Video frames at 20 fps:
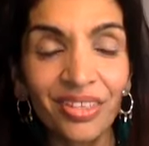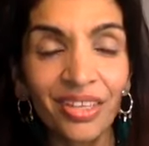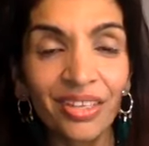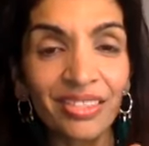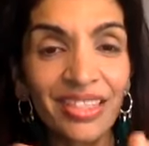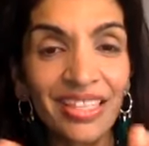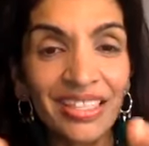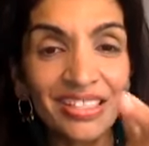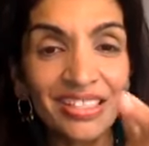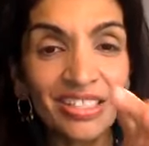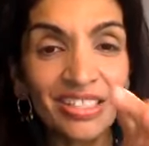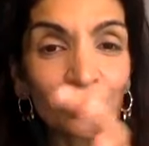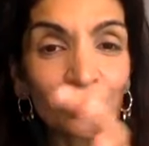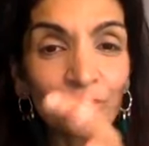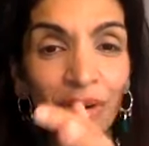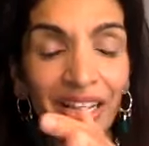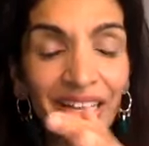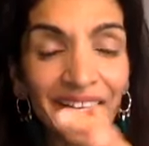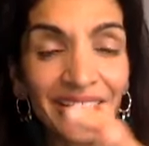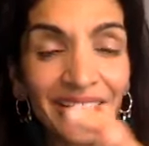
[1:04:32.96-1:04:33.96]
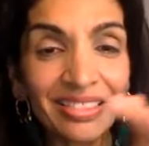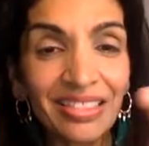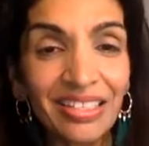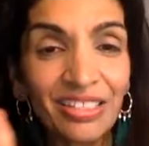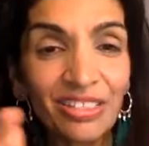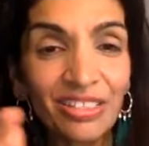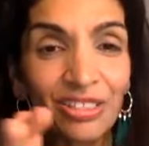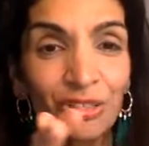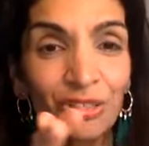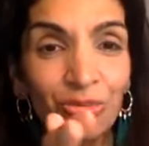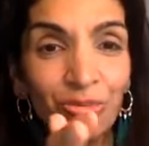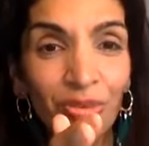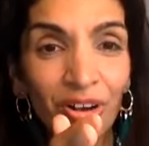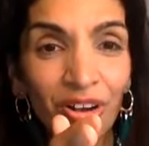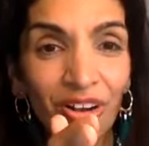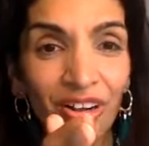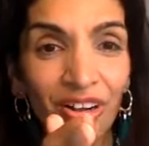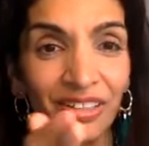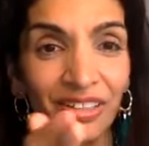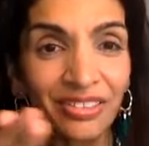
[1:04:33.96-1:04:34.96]
this is right this is
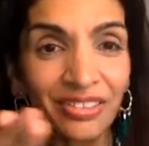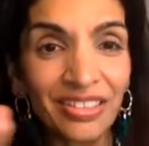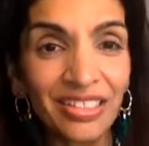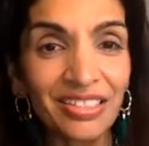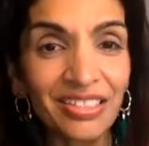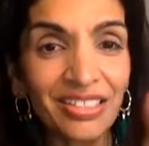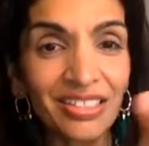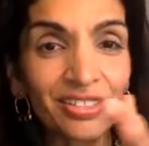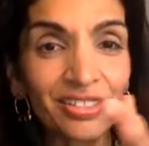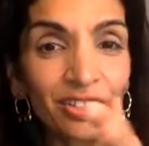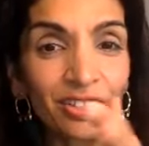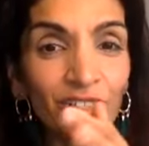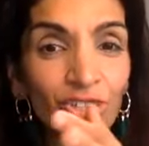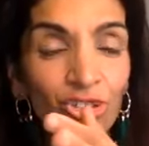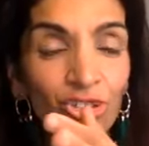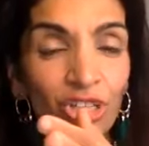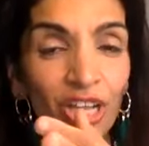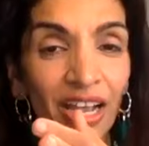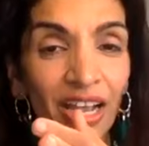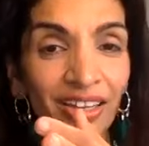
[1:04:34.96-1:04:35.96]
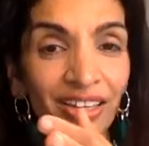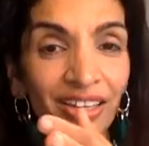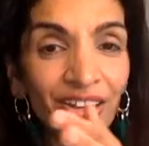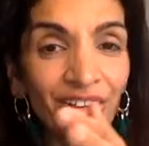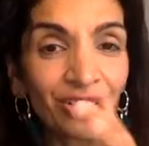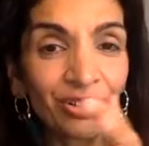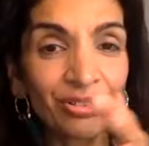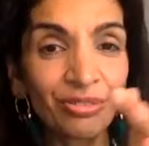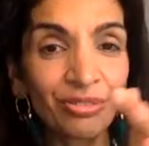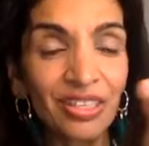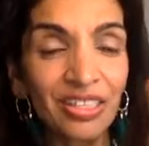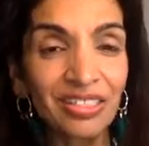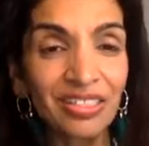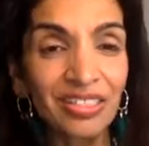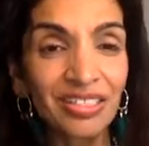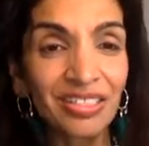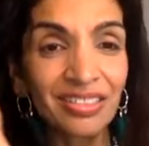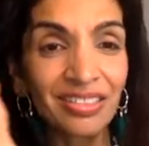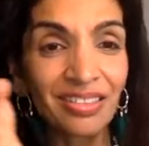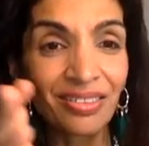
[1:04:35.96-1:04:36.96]
wrong this is the shadow this
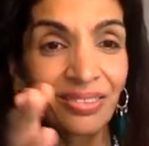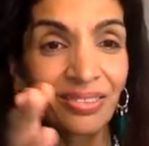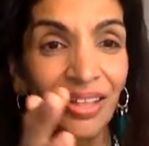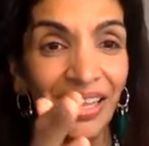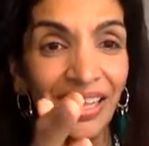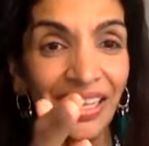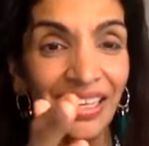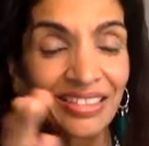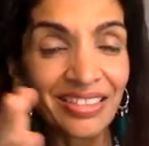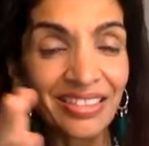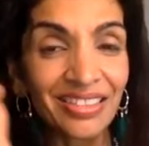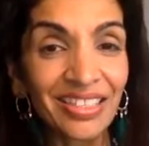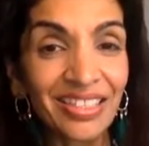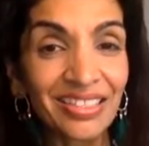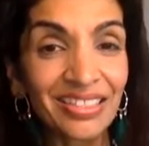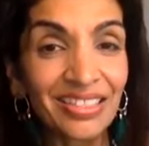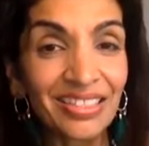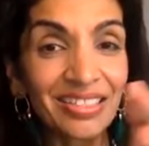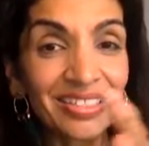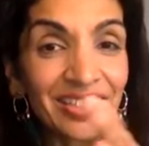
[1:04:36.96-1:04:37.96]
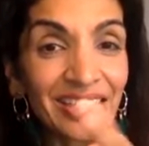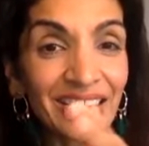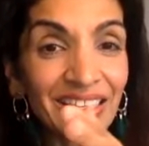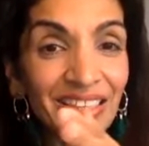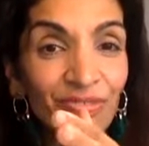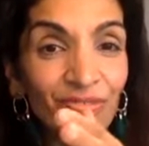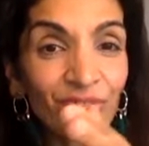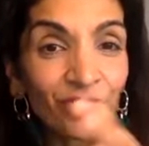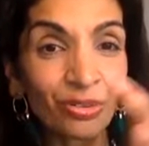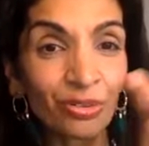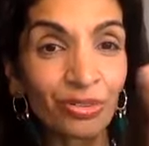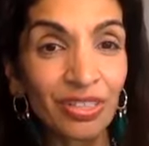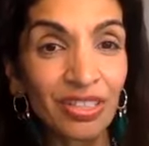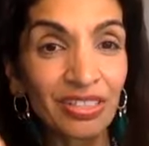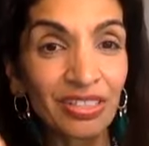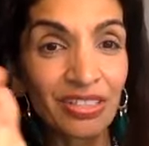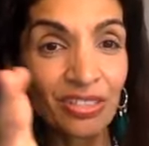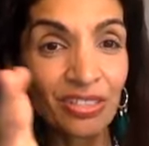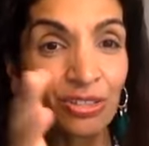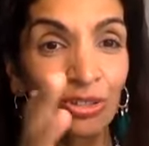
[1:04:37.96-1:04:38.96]
is the light this is evil
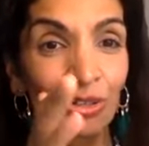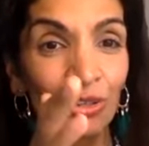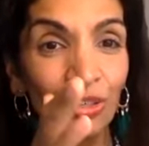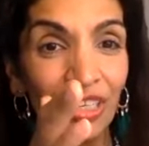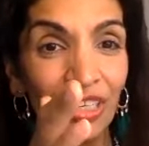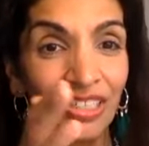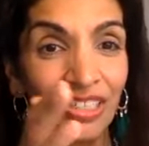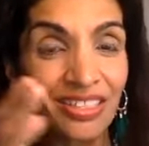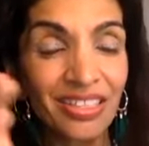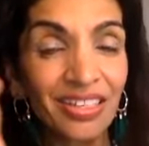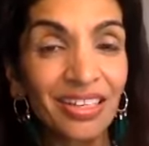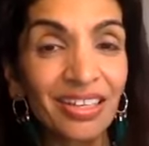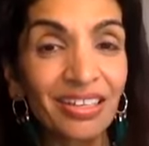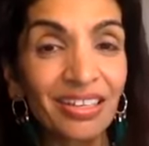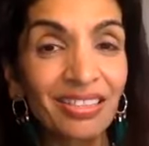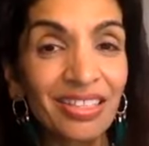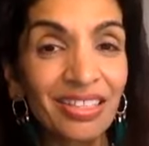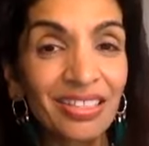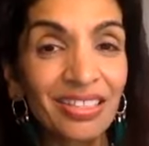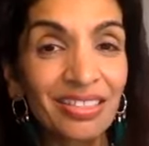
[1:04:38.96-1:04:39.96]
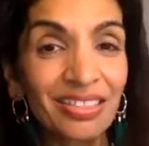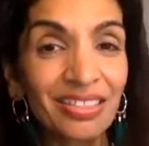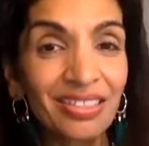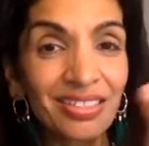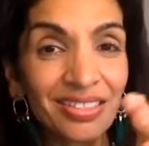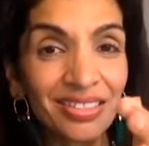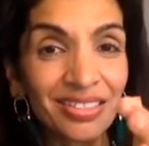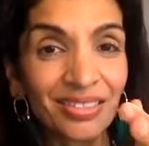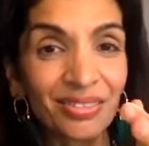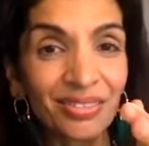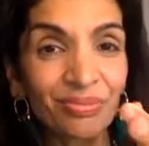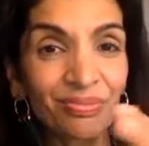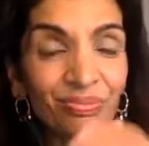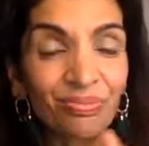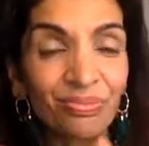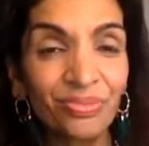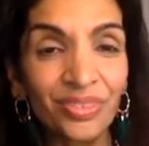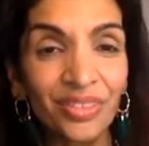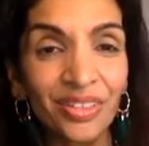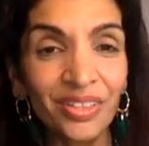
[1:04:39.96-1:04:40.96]
this is good this is
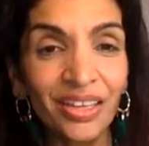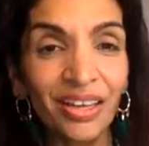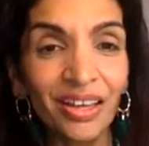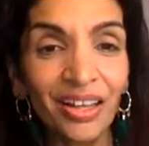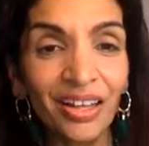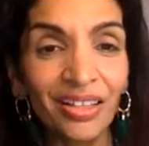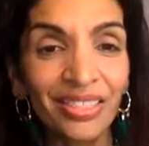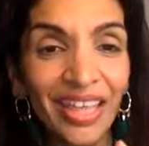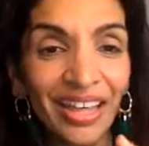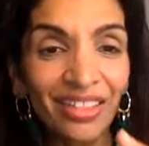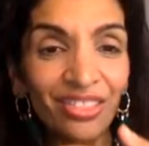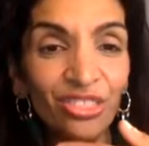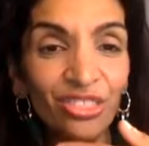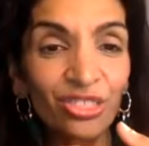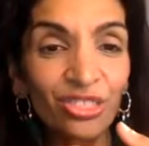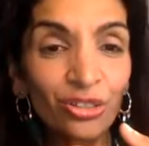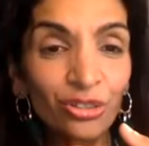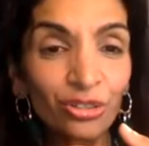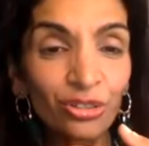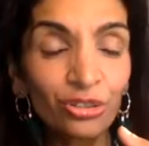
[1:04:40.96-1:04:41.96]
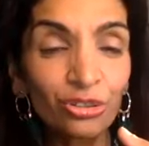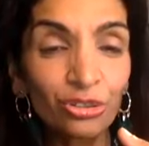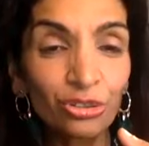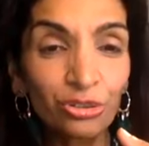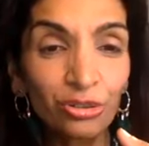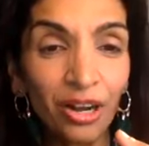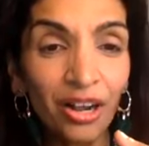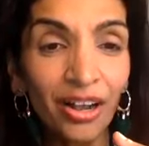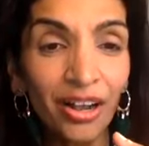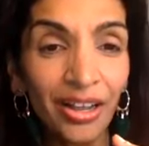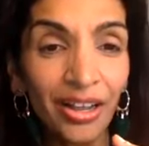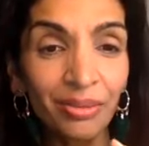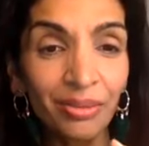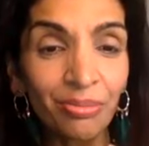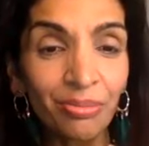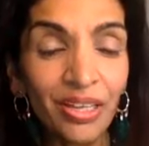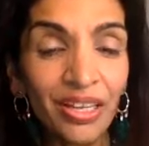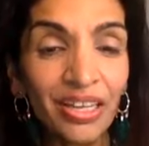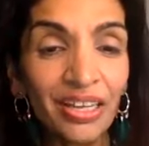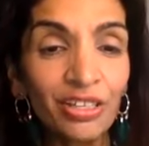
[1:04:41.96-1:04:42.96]
that third
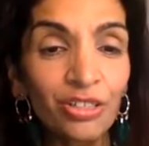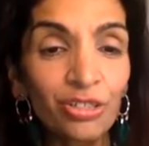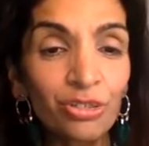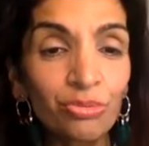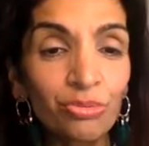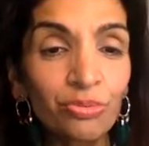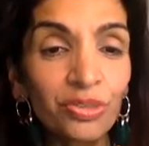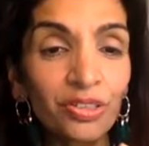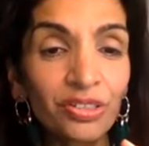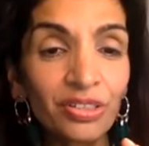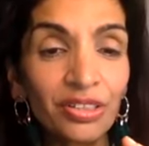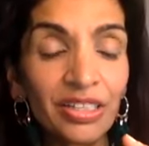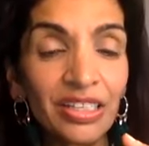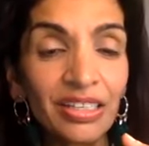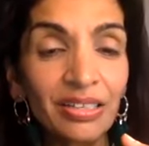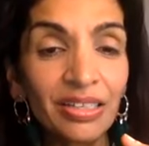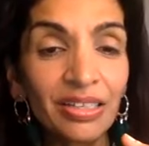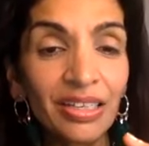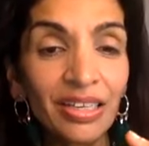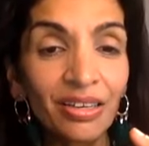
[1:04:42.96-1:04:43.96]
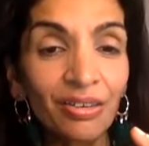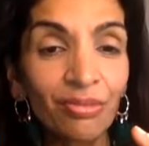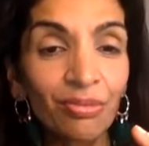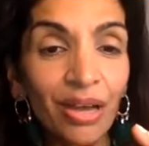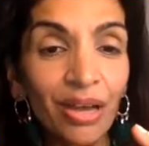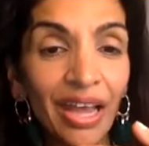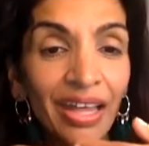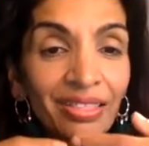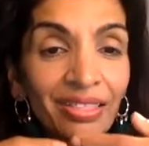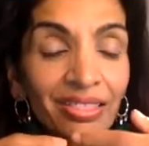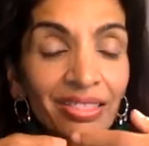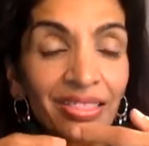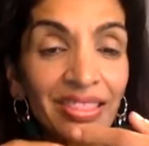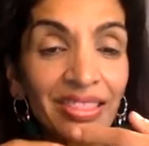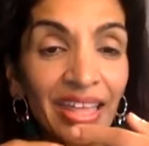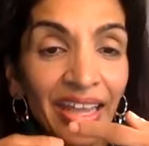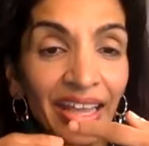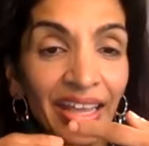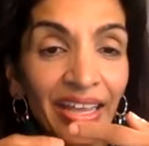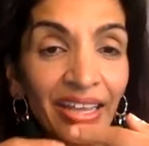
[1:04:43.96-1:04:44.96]
tribe is really and
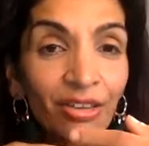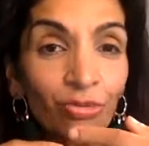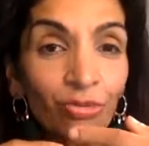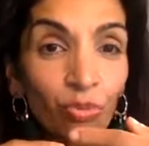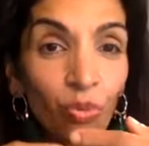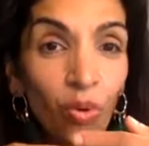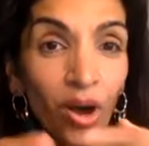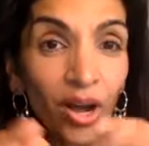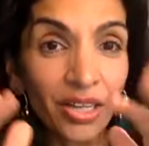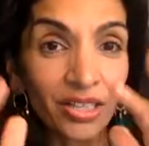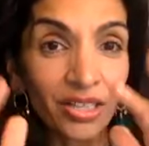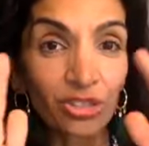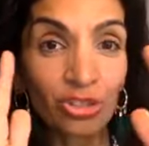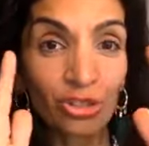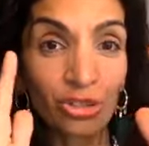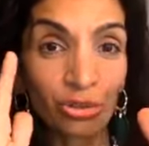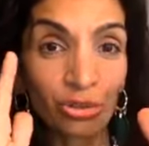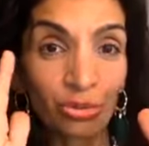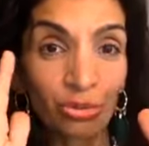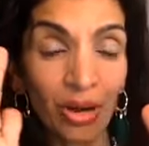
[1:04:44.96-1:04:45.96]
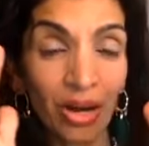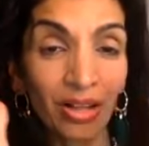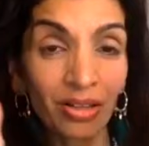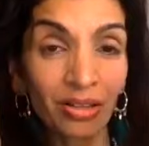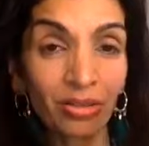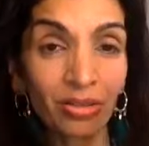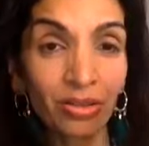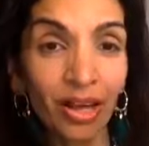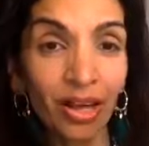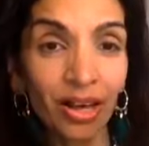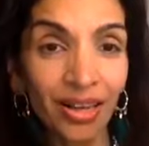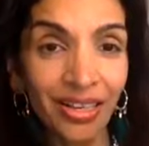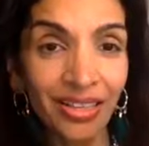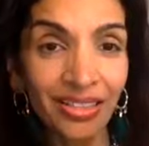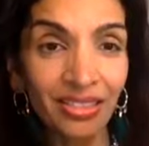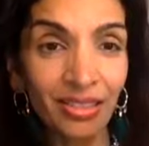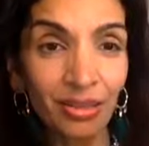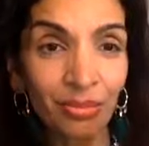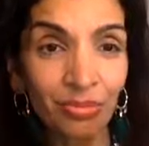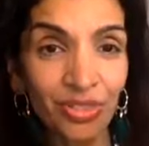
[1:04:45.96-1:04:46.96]
they want to
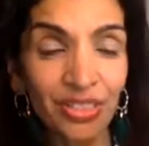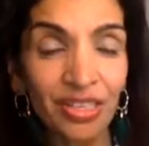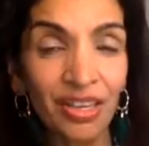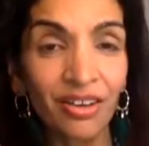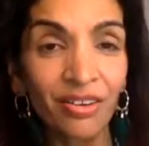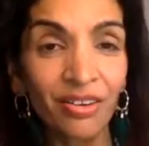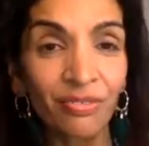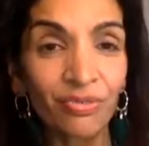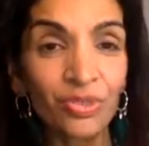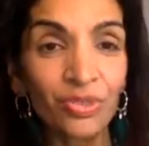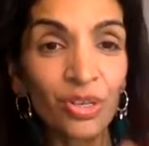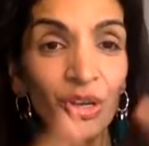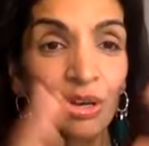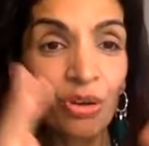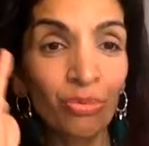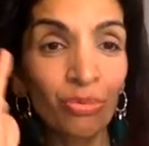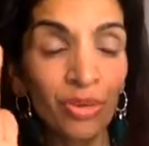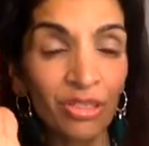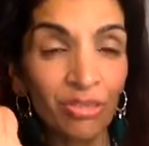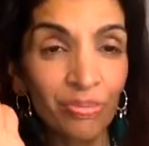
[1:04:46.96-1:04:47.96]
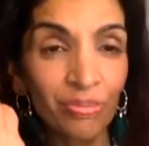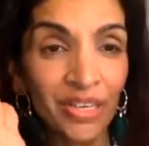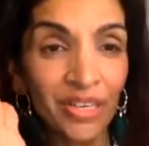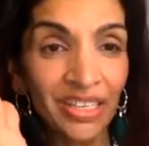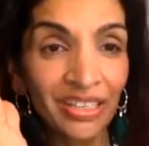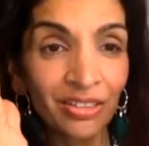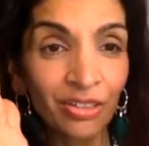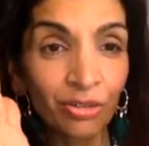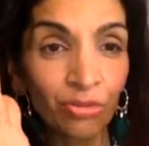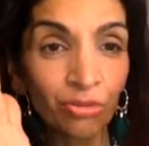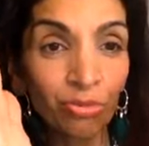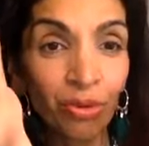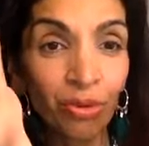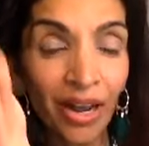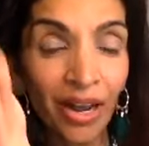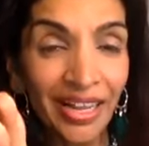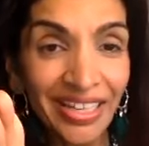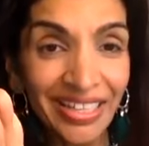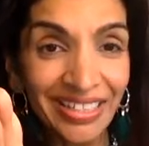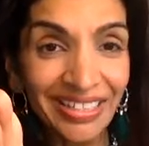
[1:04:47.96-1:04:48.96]
align themselves with being
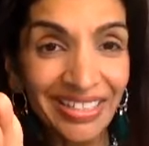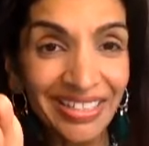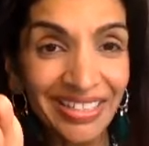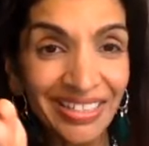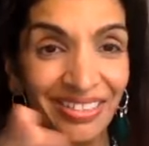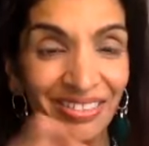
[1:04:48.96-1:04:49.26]
right